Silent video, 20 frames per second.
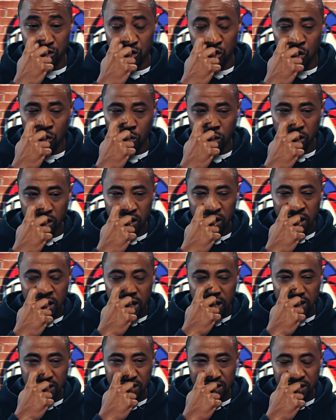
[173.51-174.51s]
So
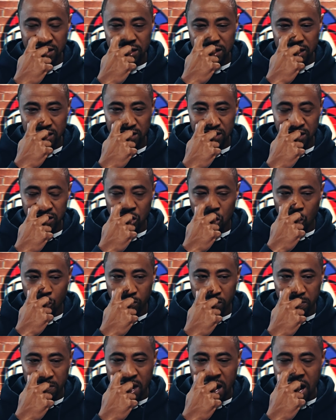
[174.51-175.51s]
it just it just
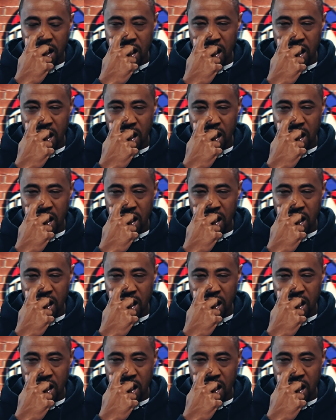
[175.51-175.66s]
opened my